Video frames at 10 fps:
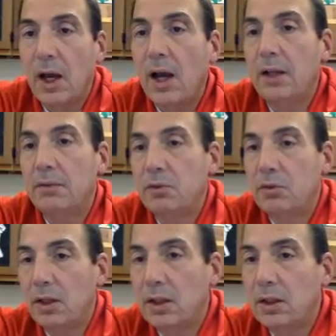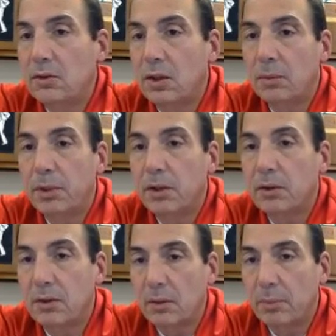I've changed the
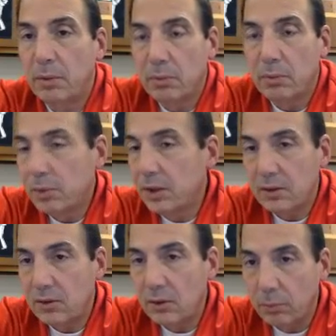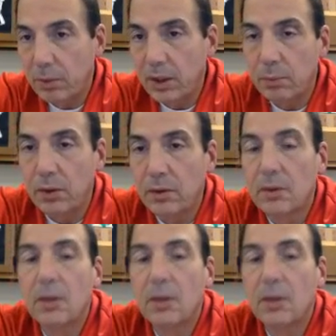appearance of the paper, but it's still paper.